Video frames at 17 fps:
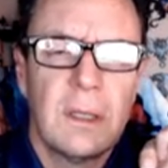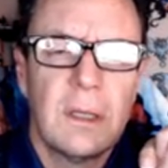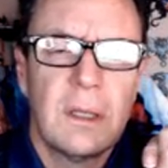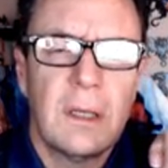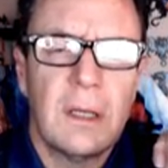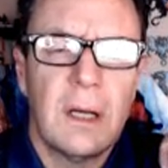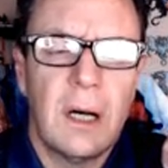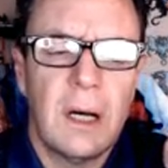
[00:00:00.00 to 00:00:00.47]

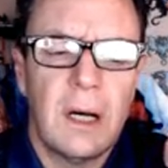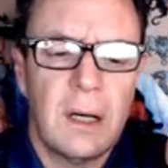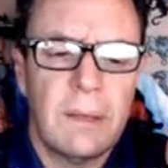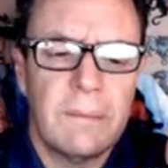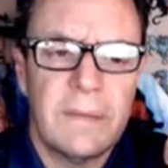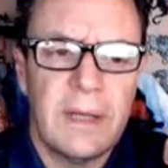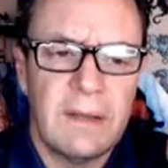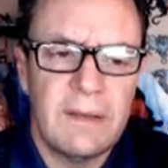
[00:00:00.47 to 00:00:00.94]
Um,
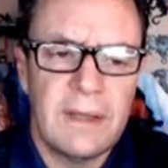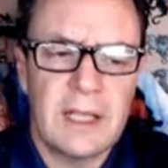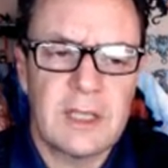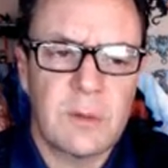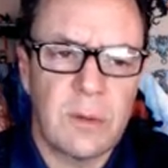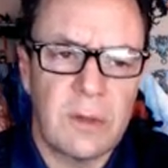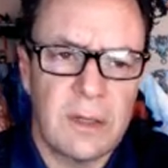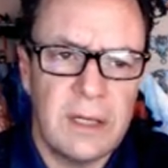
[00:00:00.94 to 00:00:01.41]
and that's where
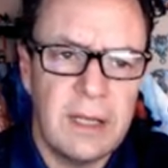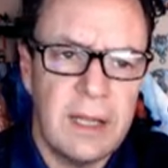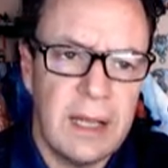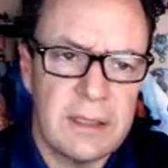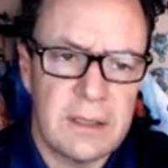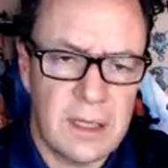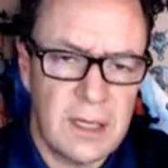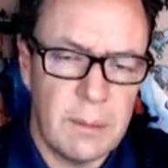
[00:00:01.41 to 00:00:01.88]
he has a
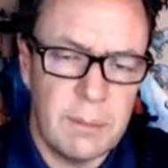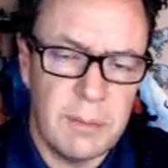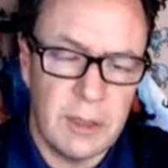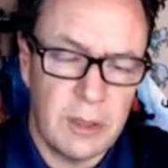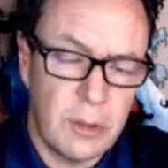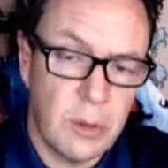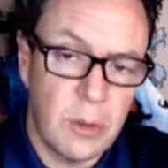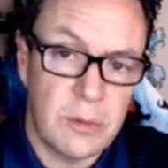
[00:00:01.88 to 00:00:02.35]
couple of
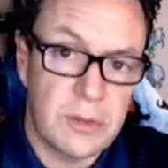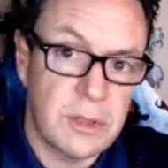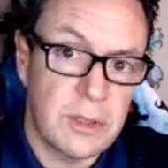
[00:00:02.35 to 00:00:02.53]
quotes that are